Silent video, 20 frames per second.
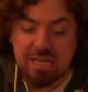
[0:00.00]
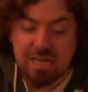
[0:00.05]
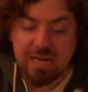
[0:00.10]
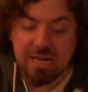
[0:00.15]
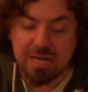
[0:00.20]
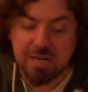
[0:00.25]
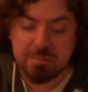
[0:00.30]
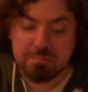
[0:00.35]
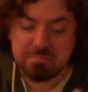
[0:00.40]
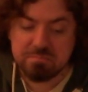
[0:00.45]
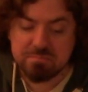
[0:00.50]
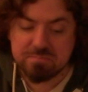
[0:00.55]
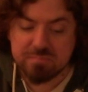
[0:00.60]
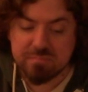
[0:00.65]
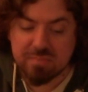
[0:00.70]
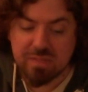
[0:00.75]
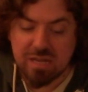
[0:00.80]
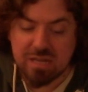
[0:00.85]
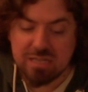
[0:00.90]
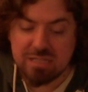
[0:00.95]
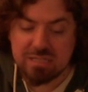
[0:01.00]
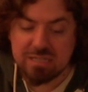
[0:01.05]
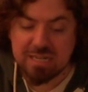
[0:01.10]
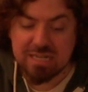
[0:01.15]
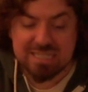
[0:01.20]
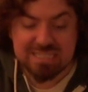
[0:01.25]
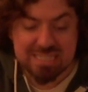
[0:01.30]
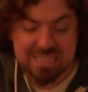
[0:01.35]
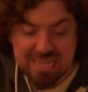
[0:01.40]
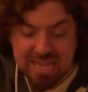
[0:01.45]
Um,
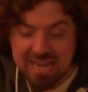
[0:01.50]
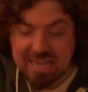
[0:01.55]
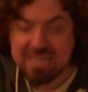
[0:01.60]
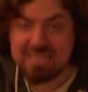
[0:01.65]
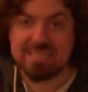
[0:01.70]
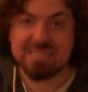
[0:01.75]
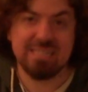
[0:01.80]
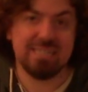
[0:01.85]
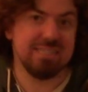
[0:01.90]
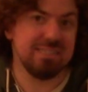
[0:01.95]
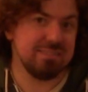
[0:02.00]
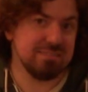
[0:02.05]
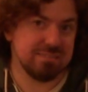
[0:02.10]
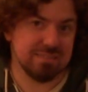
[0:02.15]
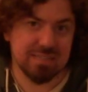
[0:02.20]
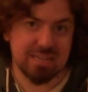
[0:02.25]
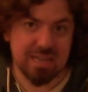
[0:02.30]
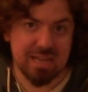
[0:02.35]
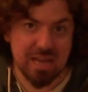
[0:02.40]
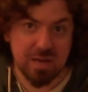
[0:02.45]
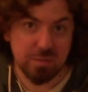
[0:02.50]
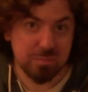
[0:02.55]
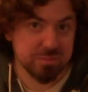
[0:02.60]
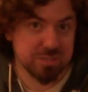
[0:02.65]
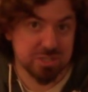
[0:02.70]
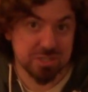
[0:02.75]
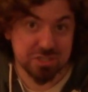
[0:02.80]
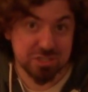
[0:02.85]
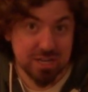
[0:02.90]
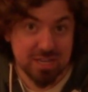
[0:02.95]
1918
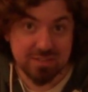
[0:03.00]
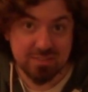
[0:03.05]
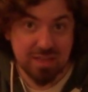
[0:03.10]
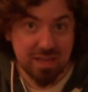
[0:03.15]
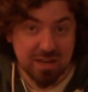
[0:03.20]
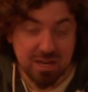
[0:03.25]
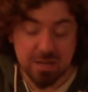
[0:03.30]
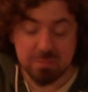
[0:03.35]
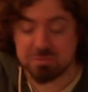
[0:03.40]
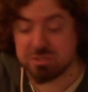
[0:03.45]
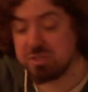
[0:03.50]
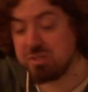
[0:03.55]
helps shake that up.